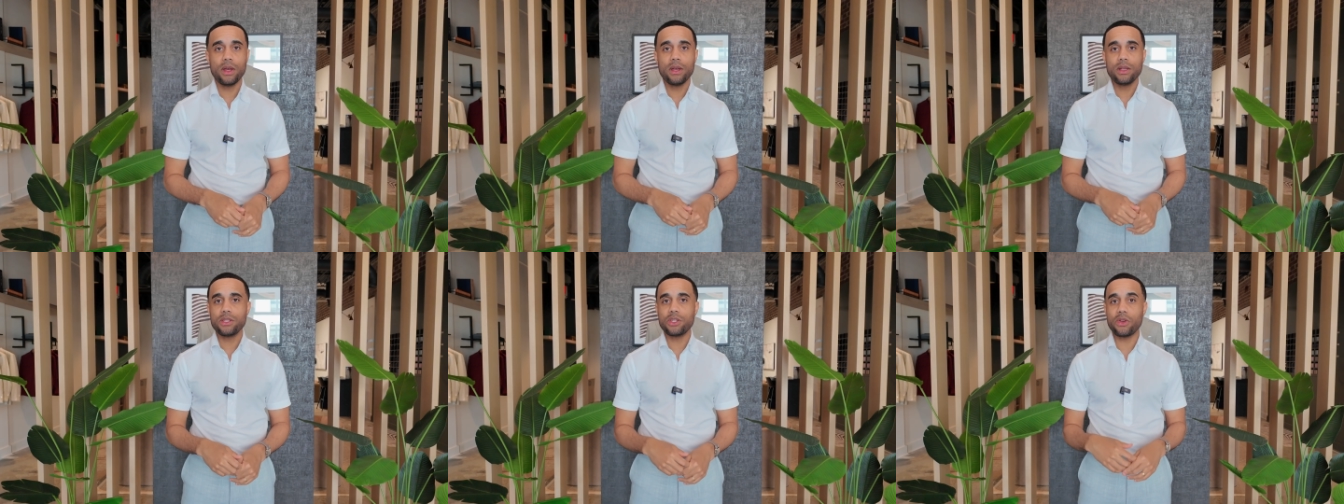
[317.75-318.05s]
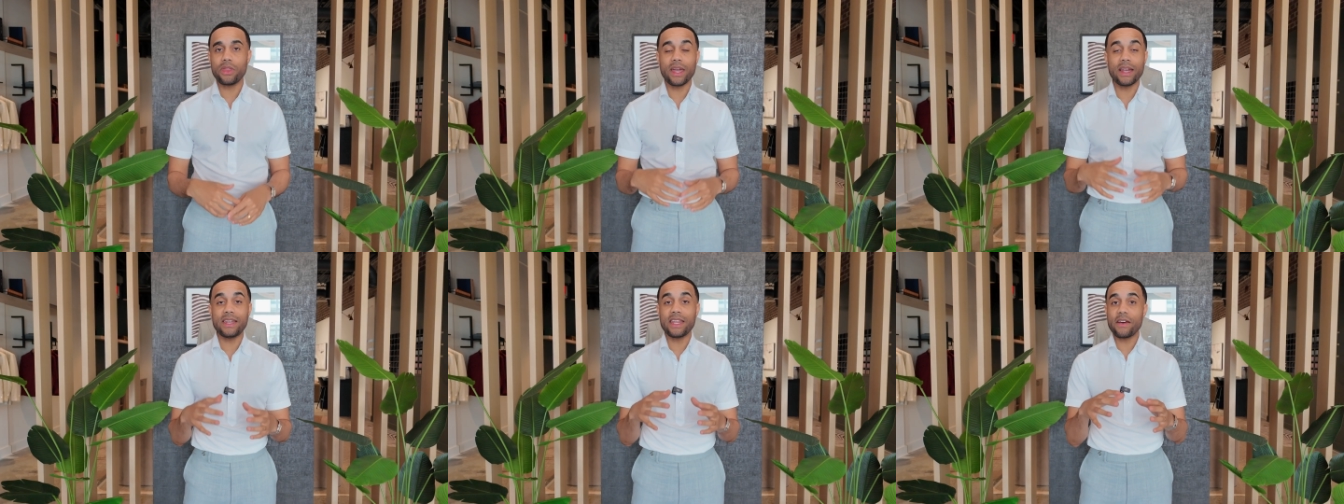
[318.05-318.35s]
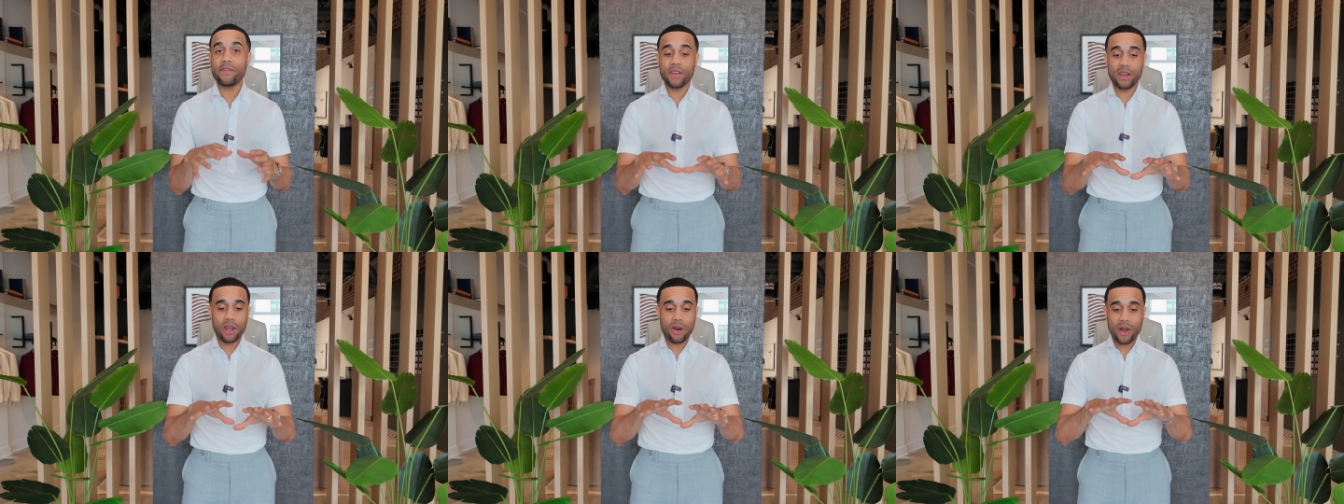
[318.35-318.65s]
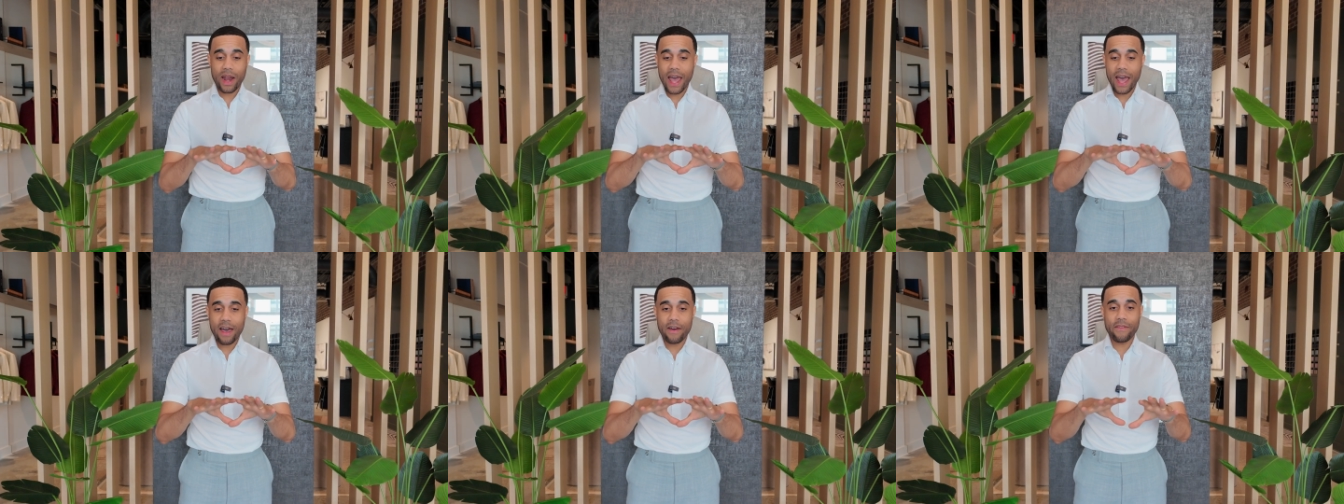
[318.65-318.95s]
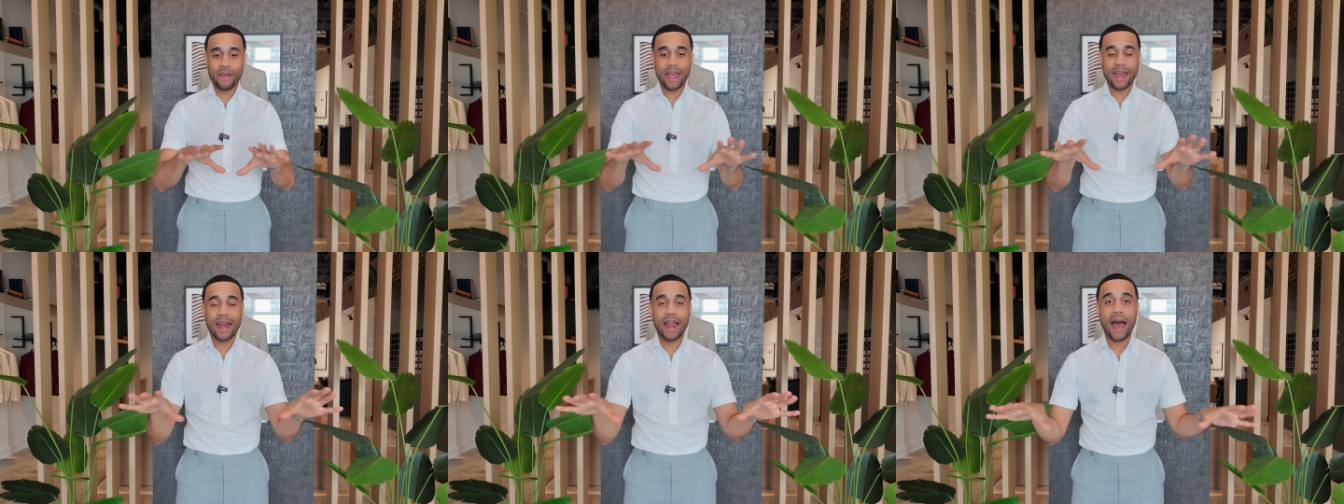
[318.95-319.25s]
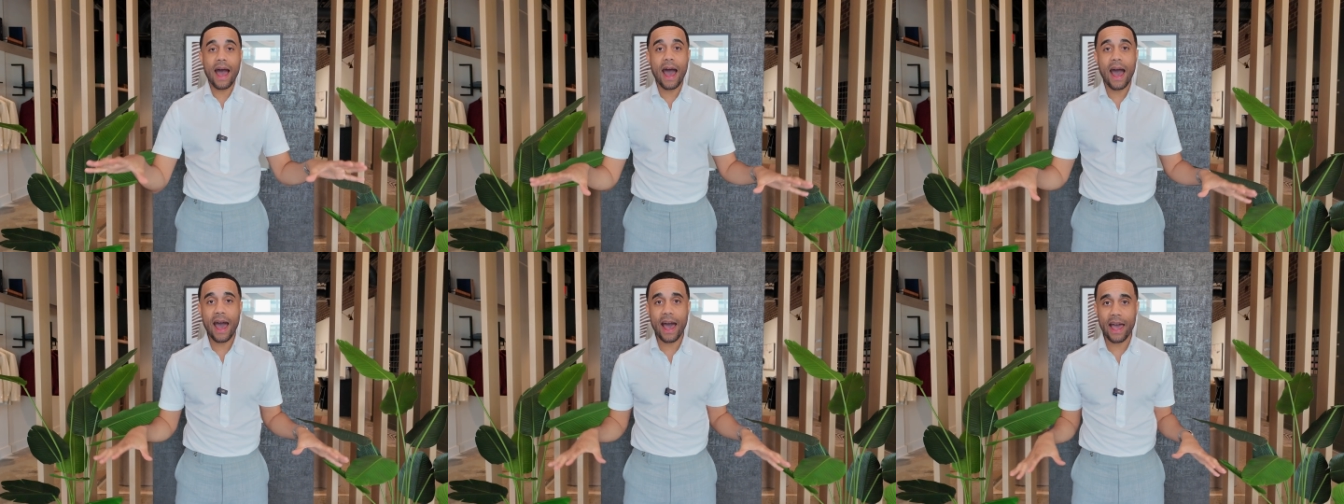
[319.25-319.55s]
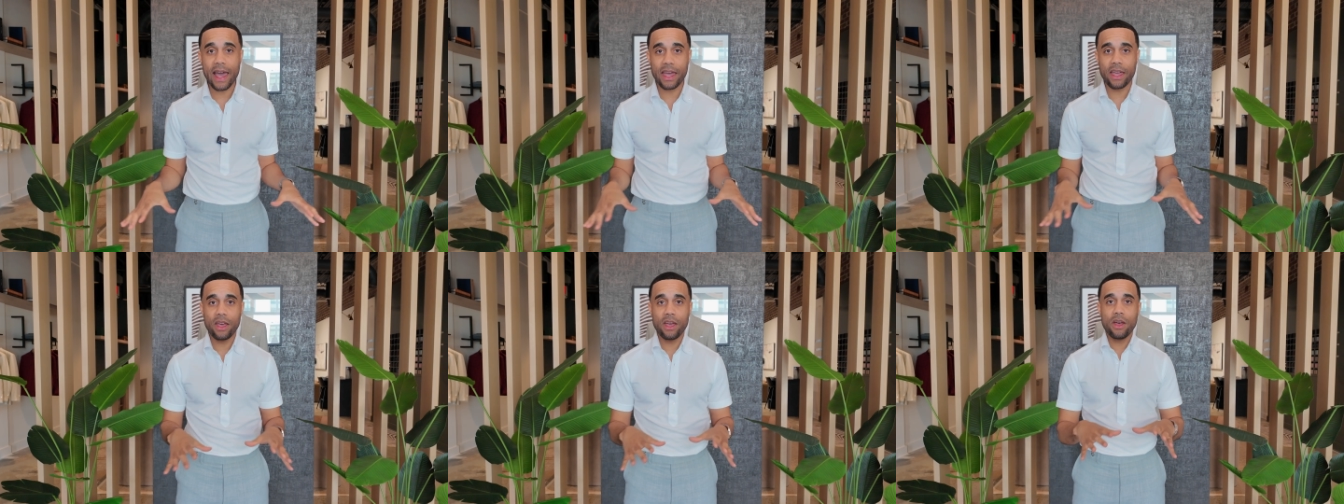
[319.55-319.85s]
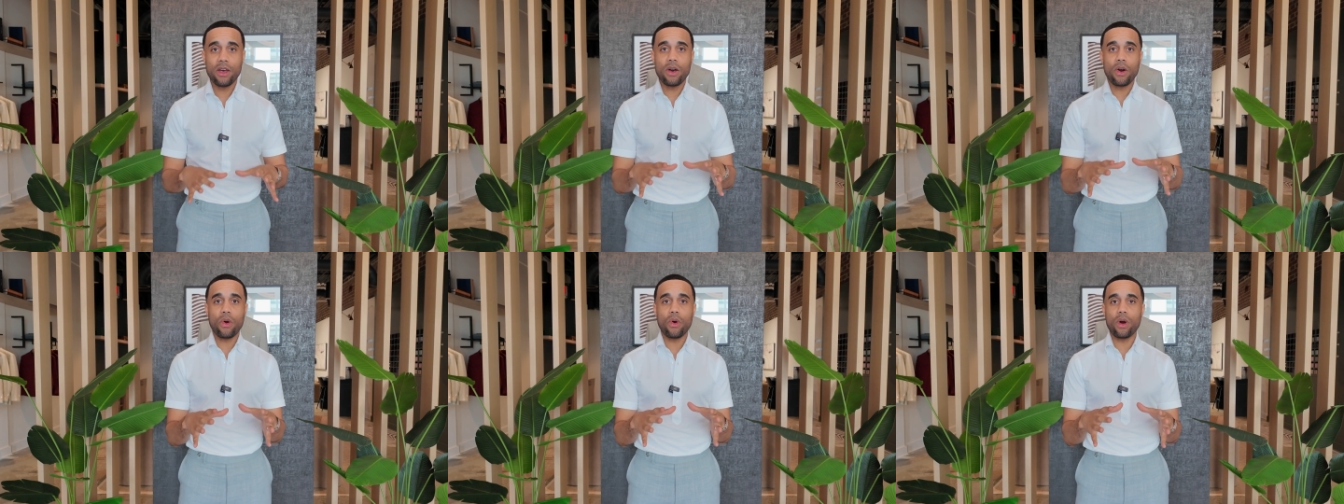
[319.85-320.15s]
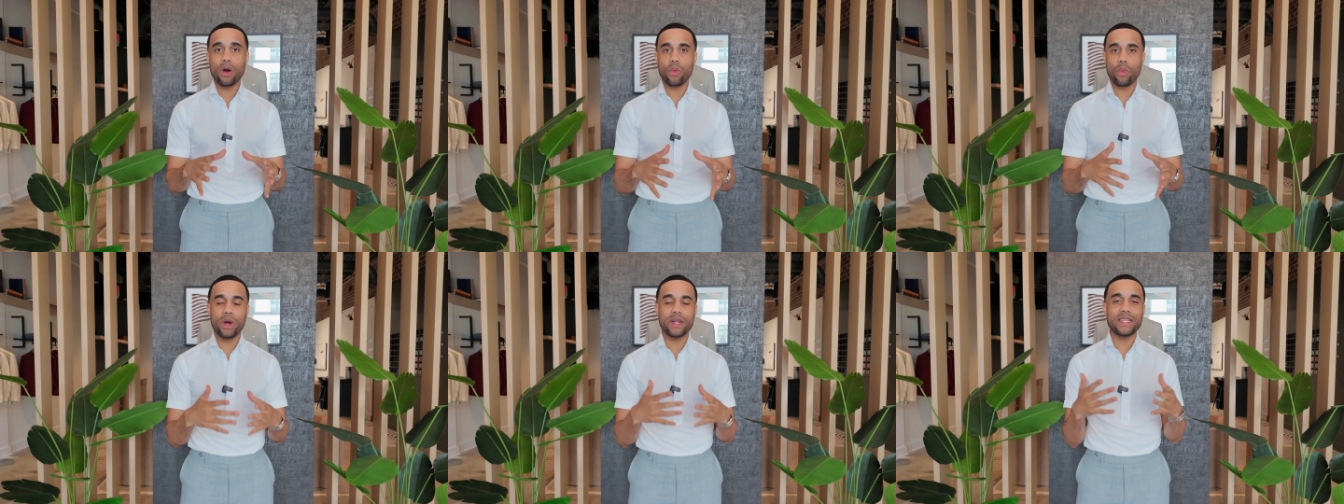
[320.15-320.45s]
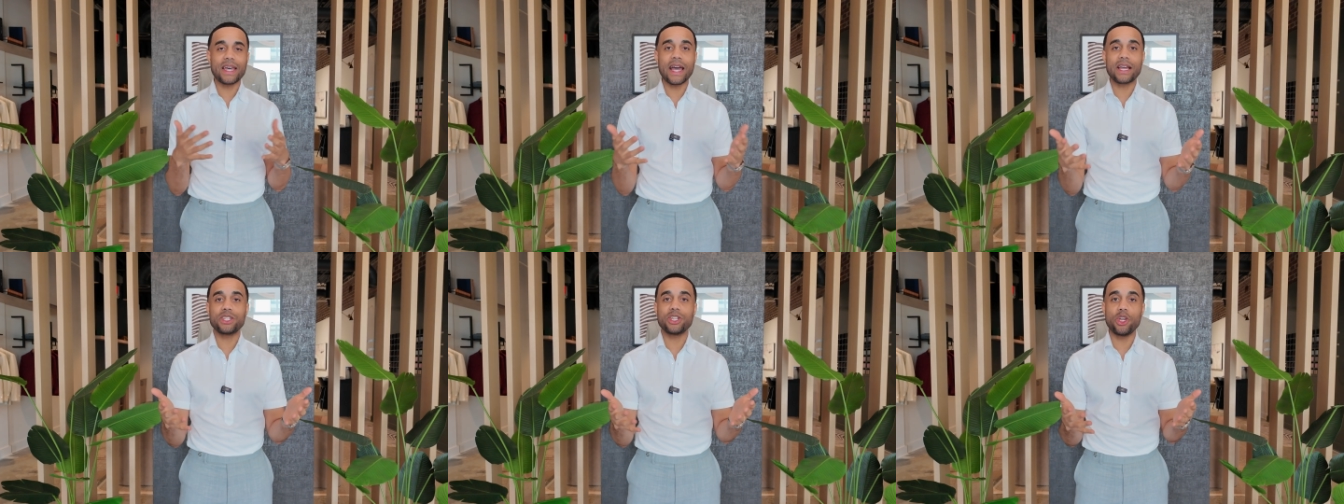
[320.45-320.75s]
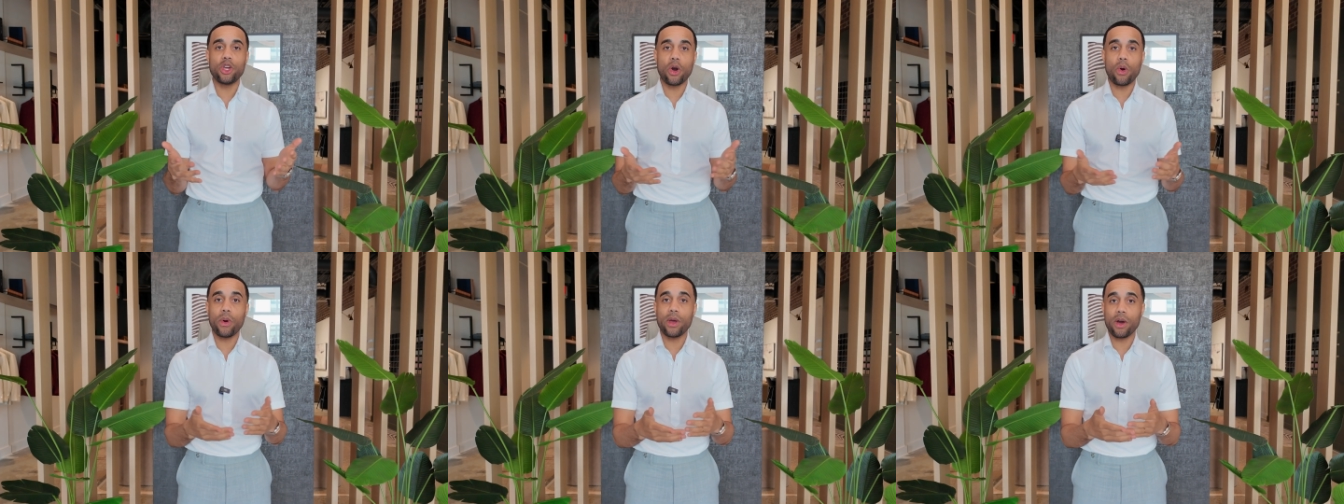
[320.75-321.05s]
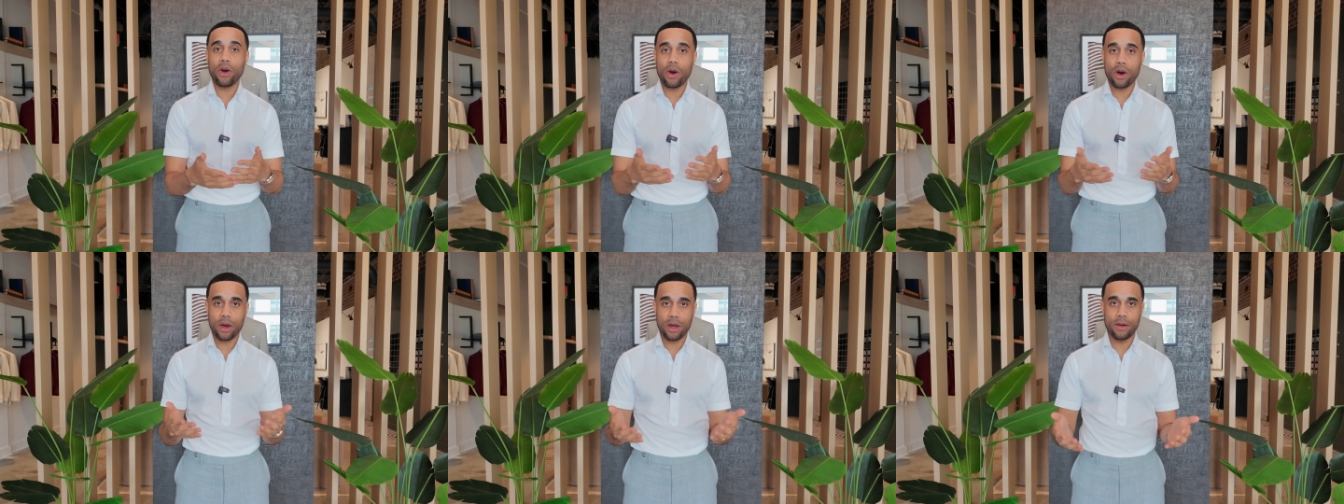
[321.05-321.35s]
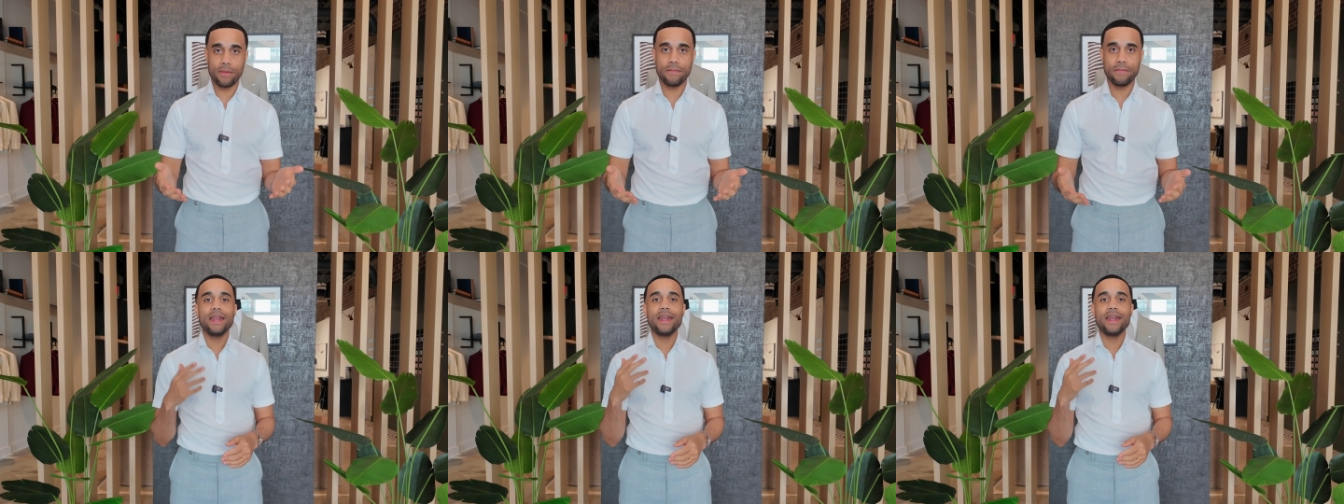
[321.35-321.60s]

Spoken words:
So they definitely don't have an eye on what's actually going on.